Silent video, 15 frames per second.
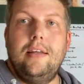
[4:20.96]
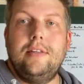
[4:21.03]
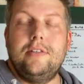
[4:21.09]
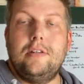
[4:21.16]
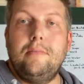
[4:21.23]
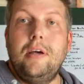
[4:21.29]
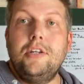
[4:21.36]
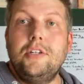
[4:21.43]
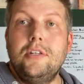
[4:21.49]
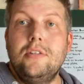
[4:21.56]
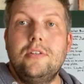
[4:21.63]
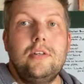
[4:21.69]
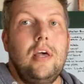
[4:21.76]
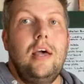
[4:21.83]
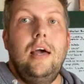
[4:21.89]
its
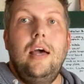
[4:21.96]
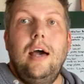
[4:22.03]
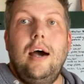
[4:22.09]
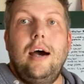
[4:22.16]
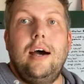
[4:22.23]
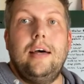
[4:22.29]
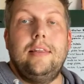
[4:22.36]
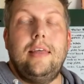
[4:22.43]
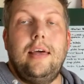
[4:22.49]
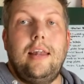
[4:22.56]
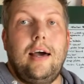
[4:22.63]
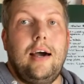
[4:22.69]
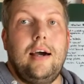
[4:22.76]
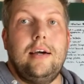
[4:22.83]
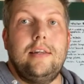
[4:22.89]
dimensions, and then
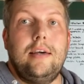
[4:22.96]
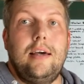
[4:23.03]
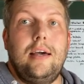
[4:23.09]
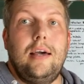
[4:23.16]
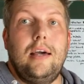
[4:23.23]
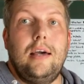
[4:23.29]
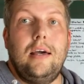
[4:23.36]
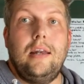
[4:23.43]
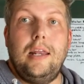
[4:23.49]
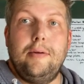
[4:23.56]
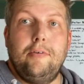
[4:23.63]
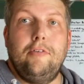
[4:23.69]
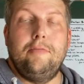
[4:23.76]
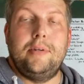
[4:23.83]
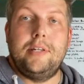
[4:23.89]
had a
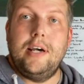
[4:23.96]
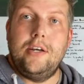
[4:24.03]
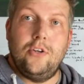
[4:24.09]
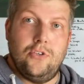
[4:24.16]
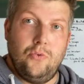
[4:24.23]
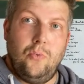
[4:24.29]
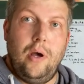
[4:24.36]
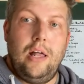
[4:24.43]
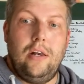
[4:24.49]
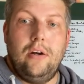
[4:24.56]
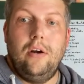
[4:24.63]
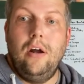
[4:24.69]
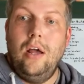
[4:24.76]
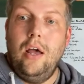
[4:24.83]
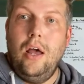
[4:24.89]
neighbor of my dad who's a
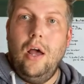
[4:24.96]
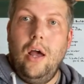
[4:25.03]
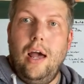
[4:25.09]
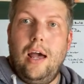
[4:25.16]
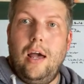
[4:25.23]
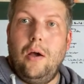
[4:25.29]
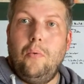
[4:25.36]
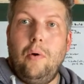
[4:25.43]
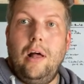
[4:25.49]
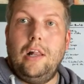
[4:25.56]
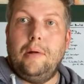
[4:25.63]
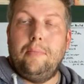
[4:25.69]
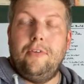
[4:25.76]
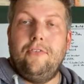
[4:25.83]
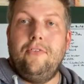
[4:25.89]
welder
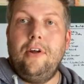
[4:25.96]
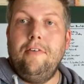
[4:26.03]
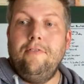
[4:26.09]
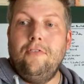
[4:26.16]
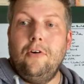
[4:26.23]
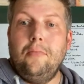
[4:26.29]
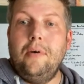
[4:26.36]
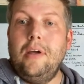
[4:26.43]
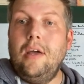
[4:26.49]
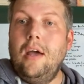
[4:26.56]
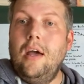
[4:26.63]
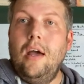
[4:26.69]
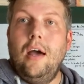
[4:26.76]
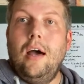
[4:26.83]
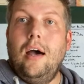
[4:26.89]
weld up the frame for me,
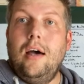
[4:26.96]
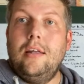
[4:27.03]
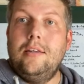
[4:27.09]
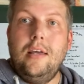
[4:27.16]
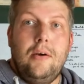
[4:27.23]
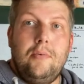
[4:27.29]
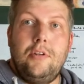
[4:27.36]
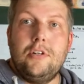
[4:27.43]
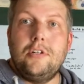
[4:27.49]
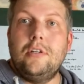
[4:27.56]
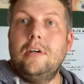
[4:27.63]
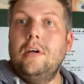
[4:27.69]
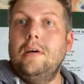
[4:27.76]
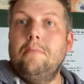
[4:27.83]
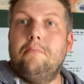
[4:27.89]
and yeah, we
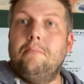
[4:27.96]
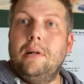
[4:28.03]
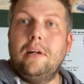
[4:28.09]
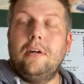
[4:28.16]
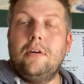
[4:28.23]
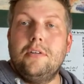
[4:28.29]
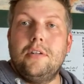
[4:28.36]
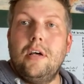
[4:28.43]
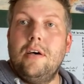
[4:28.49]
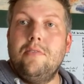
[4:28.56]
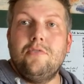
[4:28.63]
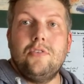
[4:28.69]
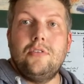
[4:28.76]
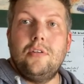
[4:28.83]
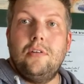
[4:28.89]
just built it
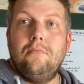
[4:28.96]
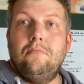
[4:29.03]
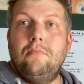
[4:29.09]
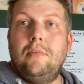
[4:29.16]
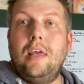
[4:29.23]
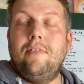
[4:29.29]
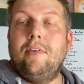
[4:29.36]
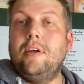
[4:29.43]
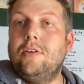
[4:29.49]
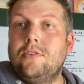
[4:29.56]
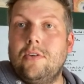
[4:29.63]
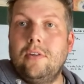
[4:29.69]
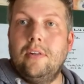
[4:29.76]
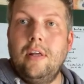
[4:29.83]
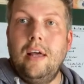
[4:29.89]
ourselves just in the
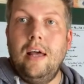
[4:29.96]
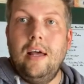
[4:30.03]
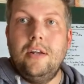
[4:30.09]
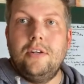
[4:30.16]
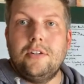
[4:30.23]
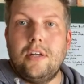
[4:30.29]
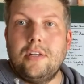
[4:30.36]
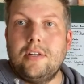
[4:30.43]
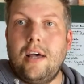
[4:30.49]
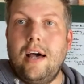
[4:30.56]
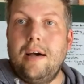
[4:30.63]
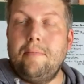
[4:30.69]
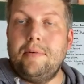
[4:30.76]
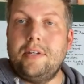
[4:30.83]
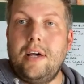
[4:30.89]
evenings, and just as I
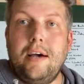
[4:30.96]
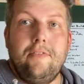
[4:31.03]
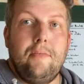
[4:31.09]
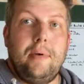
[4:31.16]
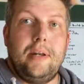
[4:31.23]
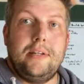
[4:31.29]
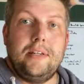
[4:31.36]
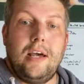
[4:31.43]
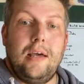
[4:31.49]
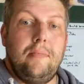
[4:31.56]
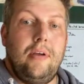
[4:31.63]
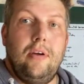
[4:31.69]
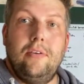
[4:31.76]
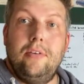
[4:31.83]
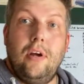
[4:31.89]
happened to have a bit of
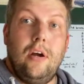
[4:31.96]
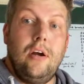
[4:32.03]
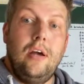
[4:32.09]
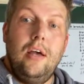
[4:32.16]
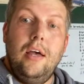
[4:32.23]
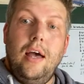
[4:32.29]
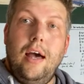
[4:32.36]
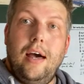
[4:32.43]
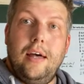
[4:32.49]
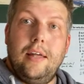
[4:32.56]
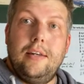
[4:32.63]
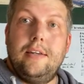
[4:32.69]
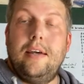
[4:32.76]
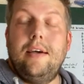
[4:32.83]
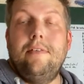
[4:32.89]
time here and there,
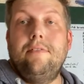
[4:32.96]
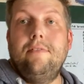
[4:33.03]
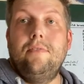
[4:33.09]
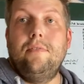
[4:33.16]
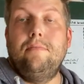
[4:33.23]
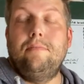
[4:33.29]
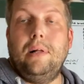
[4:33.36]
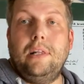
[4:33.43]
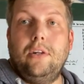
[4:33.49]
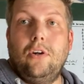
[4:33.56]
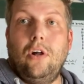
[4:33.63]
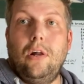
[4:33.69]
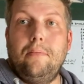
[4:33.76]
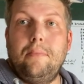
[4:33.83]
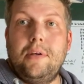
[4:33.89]
and built it
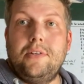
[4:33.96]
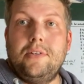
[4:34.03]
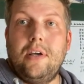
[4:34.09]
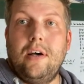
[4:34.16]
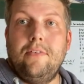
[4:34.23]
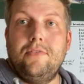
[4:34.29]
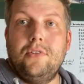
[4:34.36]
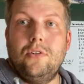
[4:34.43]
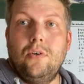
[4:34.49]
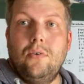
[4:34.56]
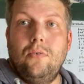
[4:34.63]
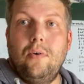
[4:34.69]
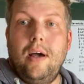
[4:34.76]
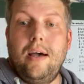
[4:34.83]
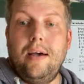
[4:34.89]
all up myself.
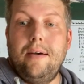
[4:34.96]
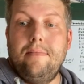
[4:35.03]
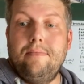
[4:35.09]
So